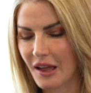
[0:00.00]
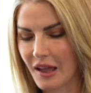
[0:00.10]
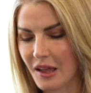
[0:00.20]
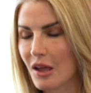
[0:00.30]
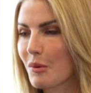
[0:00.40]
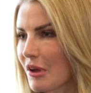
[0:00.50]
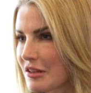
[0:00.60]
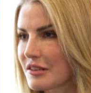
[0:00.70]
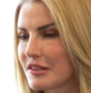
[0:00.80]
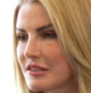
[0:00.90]

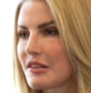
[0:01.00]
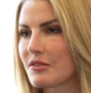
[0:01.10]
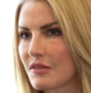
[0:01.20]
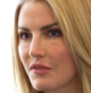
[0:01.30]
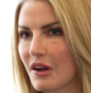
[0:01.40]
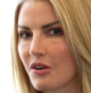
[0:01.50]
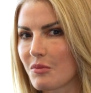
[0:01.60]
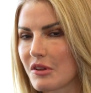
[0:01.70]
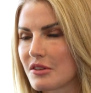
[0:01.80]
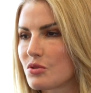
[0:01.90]
hermetically sealed
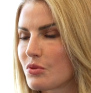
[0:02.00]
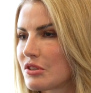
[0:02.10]
environments,